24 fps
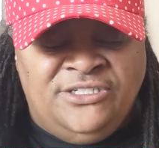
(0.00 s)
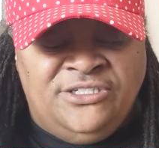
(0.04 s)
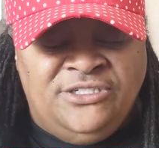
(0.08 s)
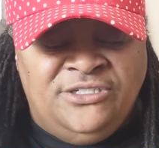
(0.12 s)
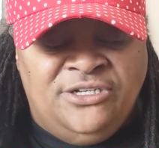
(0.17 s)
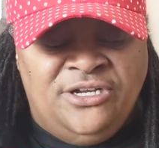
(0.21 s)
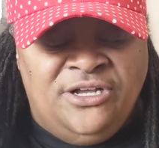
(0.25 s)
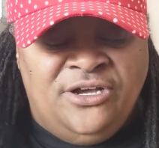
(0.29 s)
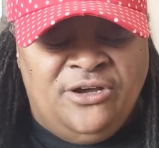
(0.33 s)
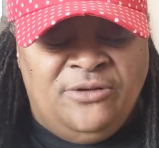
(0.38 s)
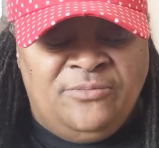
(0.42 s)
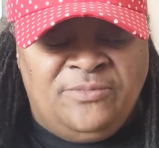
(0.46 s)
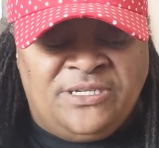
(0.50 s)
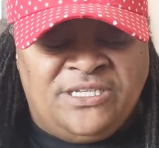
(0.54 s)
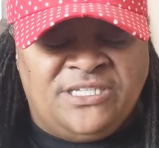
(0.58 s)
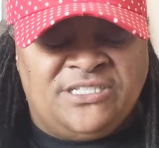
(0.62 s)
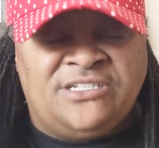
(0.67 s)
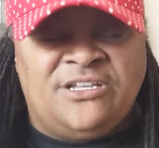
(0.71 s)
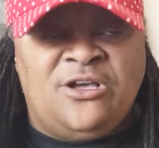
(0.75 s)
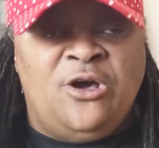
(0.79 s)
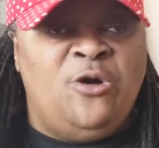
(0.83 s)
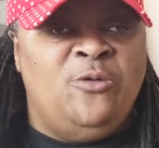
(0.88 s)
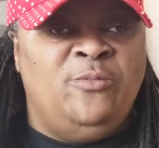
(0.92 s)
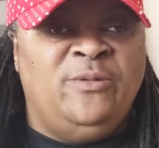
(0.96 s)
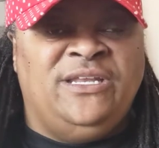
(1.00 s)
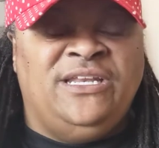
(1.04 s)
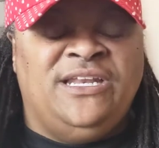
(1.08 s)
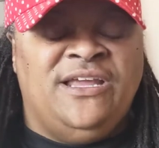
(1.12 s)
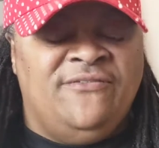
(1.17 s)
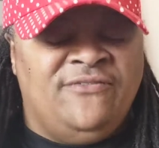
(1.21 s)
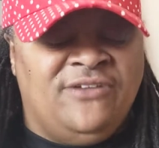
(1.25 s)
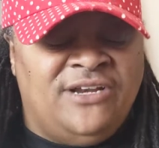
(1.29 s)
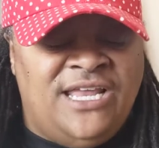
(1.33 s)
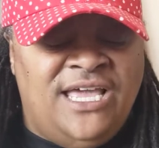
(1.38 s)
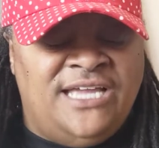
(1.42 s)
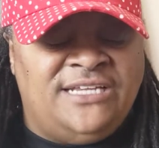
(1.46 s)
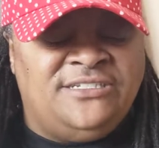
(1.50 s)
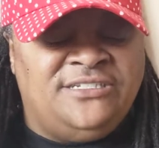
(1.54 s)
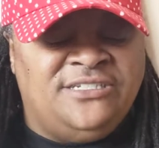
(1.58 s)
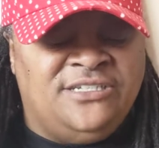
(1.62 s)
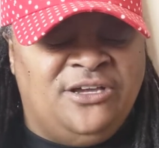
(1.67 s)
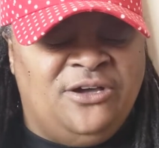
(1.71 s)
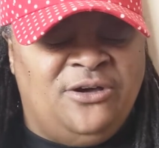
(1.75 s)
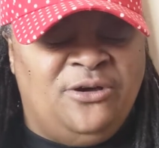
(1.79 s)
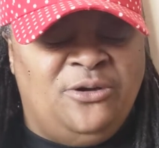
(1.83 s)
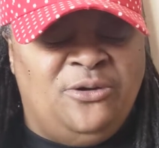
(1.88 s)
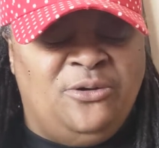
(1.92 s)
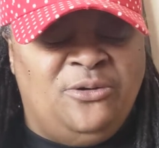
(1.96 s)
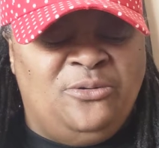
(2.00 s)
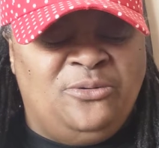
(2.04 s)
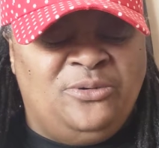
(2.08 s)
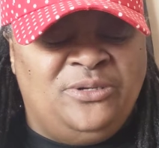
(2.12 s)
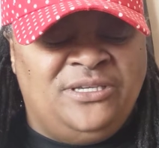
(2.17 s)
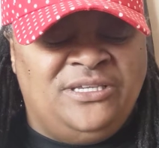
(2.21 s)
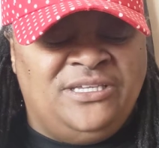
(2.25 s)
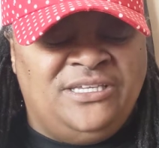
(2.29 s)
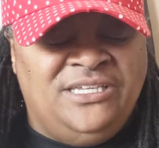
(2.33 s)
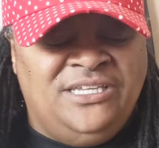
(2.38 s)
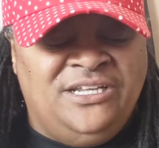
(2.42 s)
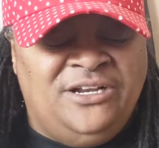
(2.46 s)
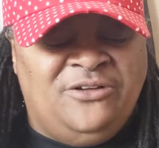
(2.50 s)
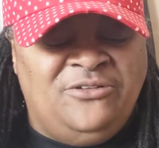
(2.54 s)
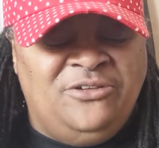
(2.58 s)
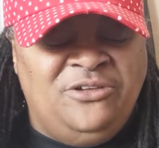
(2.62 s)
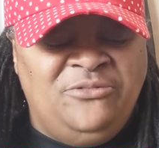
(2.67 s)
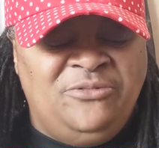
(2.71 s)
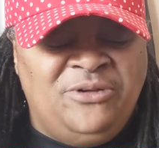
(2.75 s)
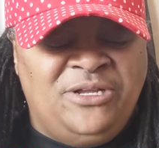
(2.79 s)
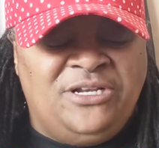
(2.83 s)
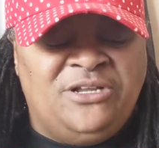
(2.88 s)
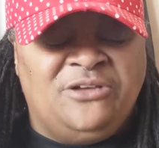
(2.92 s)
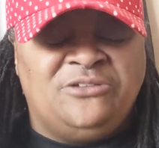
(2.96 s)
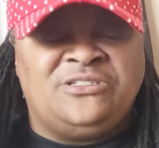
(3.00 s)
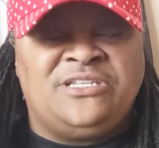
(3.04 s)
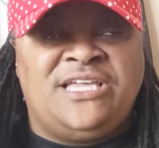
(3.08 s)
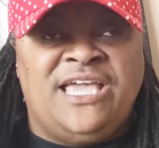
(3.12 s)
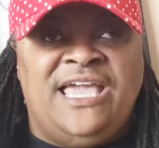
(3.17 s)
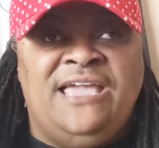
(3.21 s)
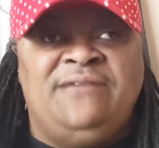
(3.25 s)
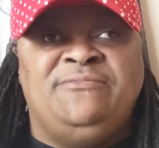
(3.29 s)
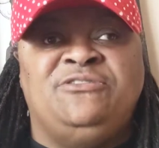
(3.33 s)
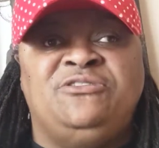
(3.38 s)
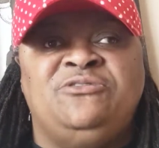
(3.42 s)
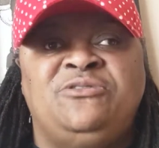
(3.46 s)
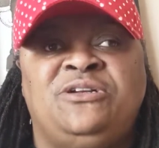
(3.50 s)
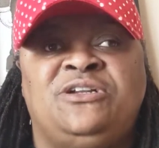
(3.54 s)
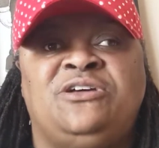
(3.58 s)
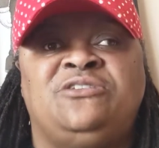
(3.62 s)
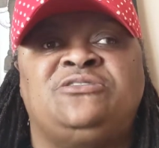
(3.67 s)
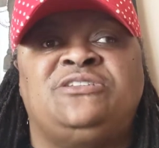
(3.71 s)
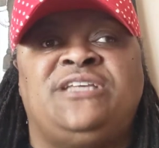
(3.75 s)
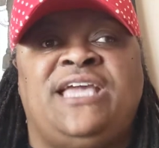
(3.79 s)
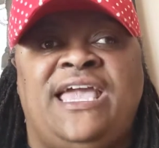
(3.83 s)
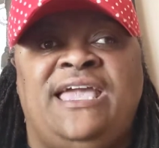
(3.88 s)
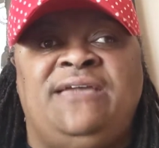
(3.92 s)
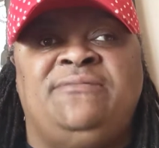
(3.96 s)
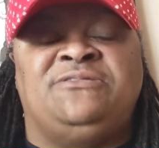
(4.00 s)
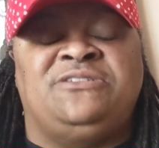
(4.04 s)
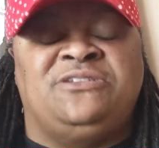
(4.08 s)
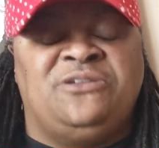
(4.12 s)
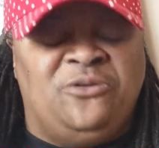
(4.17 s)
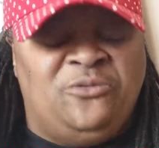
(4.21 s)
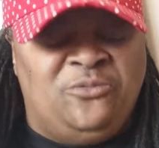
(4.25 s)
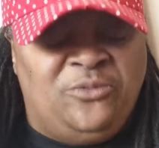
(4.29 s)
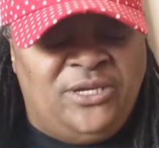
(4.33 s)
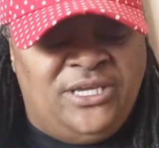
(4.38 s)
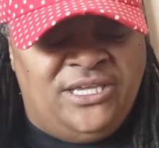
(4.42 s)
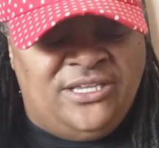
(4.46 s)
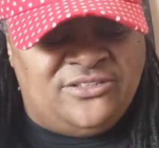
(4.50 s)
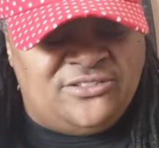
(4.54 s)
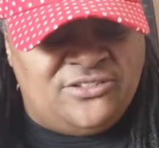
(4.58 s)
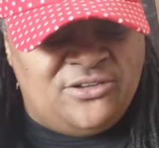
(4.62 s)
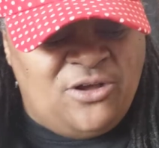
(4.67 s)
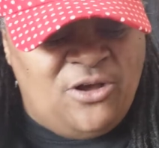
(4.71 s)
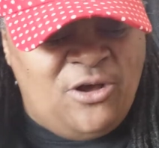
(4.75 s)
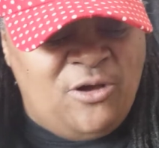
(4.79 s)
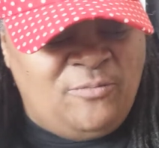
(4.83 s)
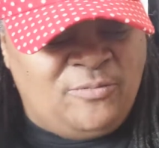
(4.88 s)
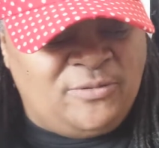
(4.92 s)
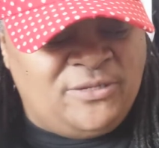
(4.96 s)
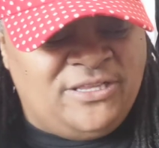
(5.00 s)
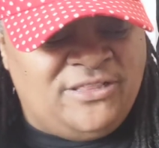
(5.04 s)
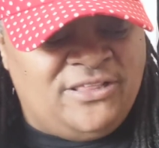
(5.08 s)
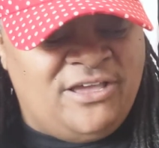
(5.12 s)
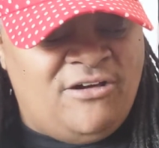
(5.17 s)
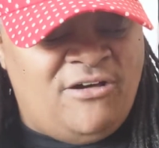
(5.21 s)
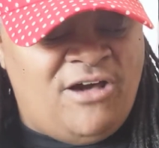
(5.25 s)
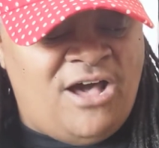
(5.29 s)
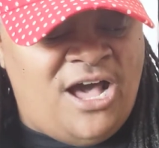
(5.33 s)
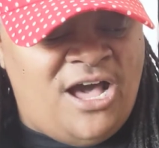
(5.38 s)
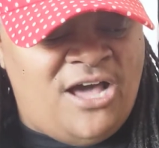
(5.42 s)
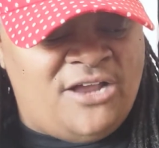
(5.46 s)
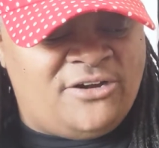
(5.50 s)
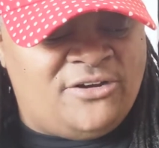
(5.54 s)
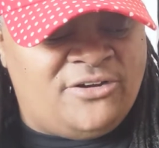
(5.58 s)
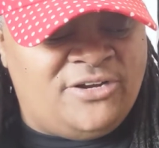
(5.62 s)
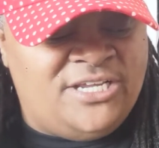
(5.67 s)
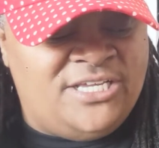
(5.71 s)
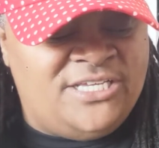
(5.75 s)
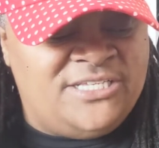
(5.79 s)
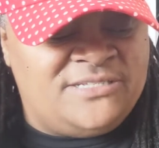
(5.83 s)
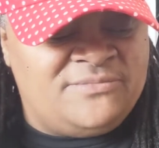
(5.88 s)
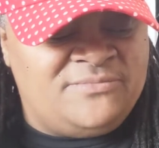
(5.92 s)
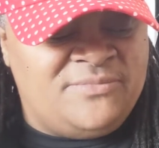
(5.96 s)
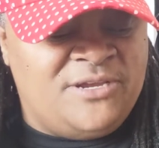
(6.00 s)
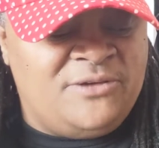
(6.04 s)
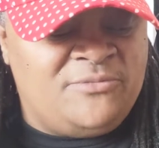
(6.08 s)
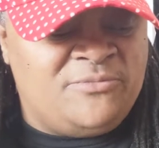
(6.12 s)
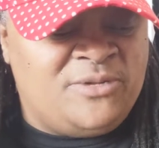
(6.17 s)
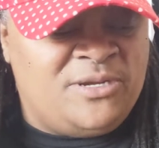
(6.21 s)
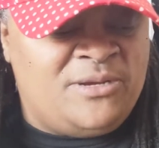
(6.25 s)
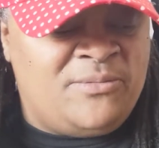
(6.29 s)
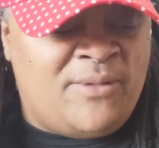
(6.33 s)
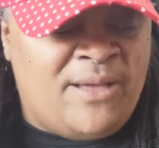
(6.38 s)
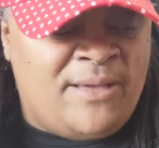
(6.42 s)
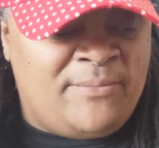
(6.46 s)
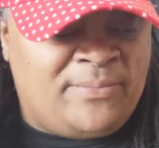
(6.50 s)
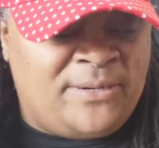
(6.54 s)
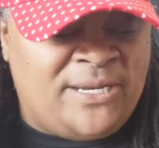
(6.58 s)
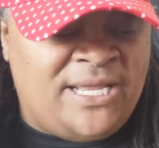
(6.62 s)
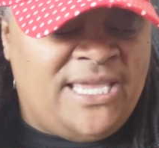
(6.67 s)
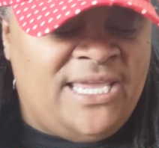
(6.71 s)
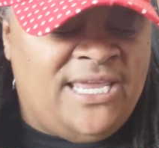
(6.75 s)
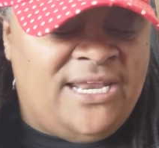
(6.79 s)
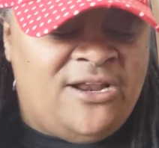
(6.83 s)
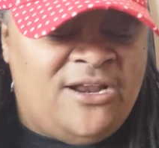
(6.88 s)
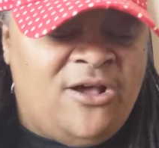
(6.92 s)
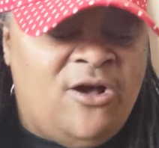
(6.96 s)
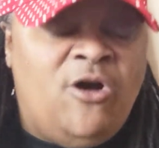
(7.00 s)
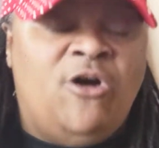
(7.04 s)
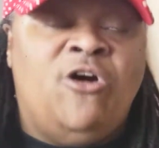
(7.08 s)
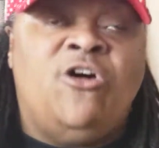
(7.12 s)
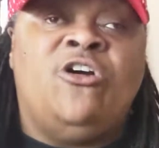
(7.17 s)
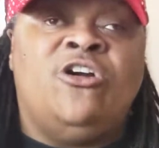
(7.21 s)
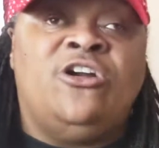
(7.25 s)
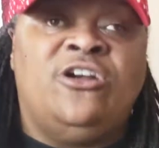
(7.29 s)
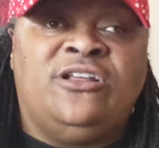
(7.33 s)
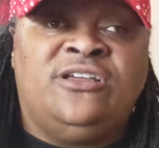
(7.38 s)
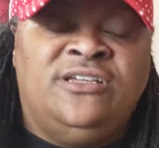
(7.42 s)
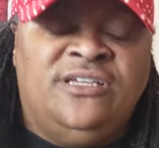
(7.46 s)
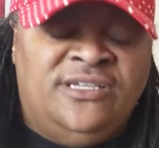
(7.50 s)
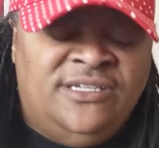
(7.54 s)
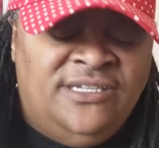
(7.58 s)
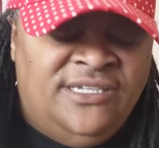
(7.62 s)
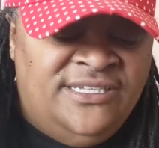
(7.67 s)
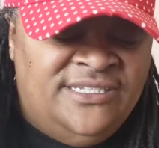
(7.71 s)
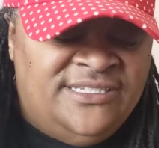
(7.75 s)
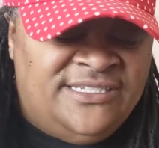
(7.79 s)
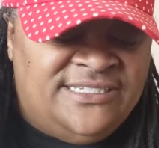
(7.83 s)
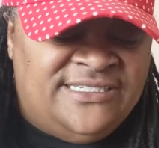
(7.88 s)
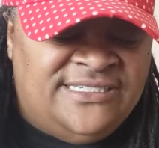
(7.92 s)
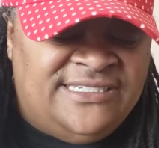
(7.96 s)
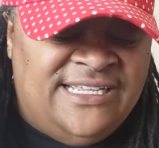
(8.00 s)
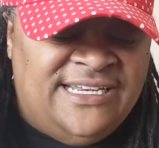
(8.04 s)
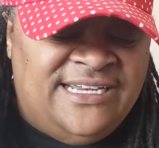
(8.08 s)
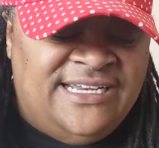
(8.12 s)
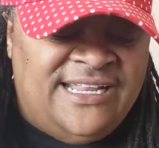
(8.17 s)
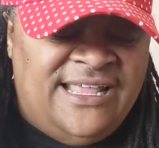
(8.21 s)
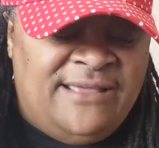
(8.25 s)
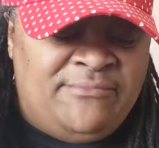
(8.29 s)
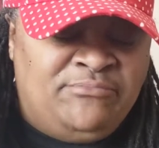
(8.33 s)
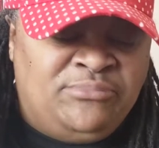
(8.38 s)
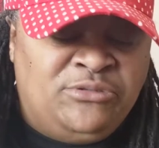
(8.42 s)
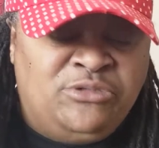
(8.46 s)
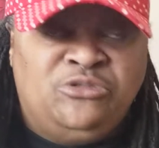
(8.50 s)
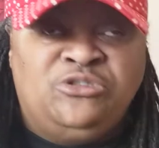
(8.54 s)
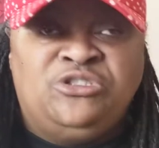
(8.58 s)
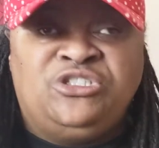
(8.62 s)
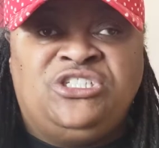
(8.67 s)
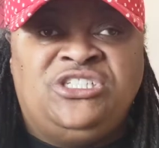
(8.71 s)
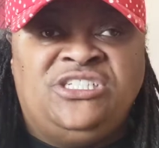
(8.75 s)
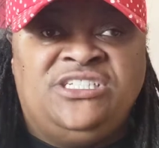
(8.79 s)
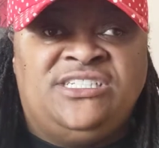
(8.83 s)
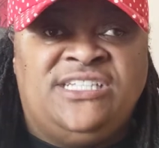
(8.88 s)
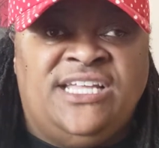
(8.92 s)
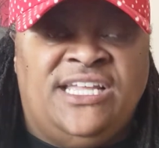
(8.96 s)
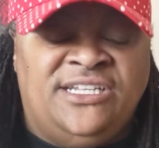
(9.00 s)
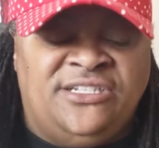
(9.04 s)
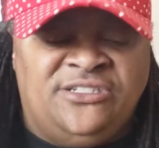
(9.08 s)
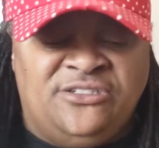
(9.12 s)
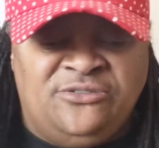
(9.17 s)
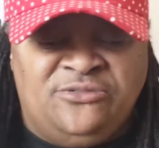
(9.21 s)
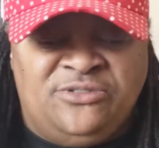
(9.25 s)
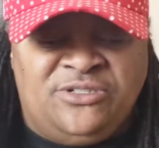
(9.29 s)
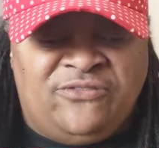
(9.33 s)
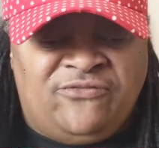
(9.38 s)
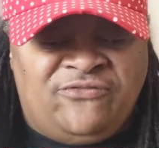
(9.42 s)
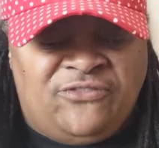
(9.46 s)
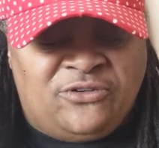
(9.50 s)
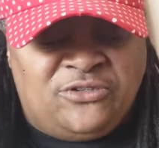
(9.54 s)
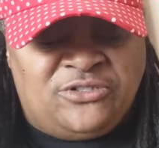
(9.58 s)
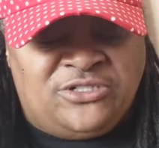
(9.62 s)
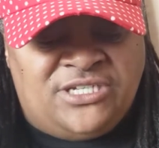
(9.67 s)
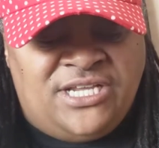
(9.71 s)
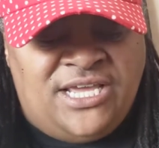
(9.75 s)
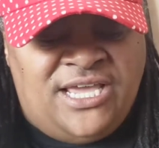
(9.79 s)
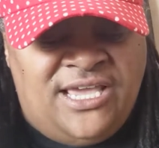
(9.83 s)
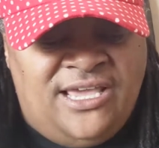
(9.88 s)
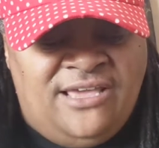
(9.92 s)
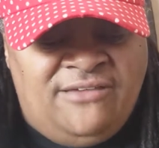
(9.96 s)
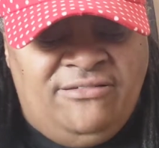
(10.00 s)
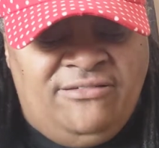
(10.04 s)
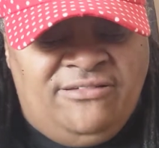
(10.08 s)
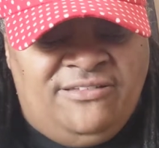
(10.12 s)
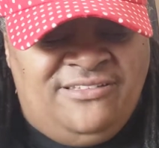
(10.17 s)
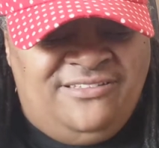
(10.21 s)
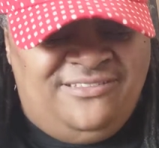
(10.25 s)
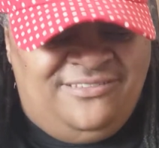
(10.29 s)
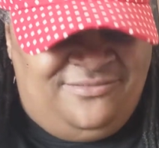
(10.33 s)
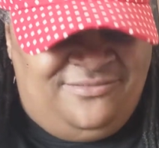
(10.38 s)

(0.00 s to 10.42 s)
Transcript: because Kobe never liked to go, you in those games to win. So hopefully they'll honor his memory by playing hard instead of that bullshit they do in the first half.